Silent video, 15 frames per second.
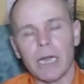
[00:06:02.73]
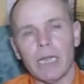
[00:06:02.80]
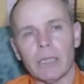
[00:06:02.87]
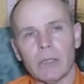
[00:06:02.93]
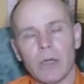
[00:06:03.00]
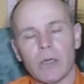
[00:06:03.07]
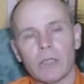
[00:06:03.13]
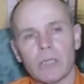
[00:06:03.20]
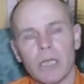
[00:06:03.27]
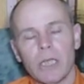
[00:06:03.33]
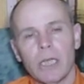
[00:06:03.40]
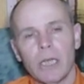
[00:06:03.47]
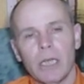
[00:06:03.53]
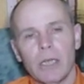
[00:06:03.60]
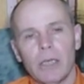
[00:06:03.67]
trial dogs,
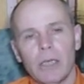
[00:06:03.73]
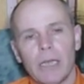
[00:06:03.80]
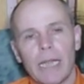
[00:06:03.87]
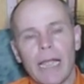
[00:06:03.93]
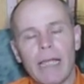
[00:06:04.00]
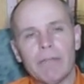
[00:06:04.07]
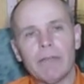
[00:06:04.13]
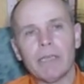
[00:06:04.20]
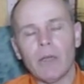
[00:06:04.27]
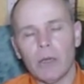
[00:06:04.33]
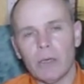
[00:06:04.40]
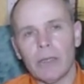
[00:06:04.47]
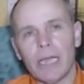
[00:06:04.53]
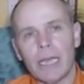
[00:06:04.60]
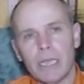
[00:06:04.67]
haven't
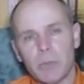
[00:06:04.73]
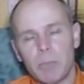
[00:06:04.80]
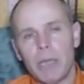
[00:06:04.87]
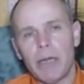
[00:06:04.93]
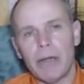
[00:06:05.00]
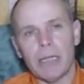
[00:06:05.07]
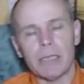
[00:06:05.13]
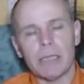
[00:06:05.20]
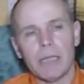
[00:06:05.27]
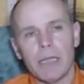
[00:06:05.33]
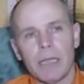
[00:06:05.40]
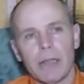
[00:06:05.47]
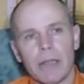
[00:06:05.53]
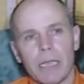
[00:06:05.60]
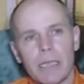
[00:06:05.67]
got that experience.
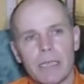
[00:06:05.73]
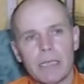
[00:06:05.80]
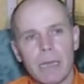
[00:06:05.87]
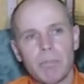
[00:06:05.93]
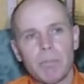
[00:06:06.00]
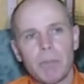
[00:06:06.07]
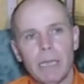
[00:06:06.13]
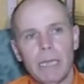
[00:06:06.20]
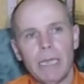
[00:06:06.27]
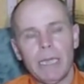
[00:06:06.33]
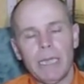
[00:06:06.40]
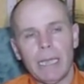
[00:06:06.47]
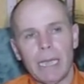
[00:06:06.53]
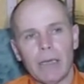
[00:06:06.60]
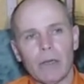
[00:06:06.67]
They
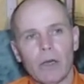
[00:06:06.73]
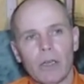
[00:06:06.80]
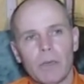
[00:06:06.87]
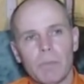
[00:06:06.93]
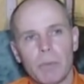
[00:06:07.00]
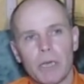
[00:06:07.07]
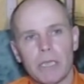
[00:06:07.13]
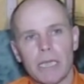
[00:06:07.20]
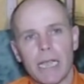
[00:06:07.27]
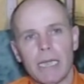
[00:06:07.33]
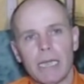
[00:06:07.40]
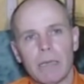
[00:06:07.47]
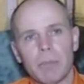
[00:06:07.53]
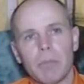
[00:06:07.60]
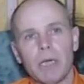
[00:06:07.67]
simply cannot
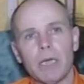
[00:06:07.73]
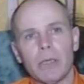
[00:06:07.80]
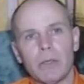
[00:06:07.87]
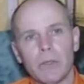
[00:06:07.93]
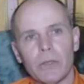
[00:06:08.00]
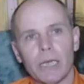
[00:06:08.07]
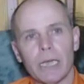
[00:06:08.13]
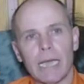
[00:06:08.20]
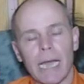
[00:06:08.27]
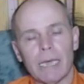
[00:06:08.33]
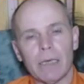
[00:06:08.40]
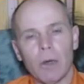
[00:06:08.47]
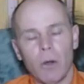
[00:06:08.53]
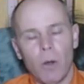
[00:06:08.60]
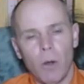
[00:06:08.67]
present a bird to the
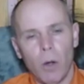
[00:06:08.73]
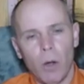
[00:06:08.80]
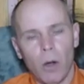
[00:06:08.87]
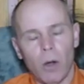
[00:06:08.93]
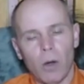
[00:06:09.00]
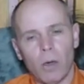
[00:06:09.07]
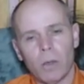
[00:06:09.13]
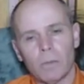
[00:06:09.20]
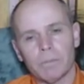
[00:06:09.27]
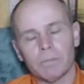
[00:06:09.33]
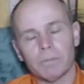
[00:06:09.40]
gun. Or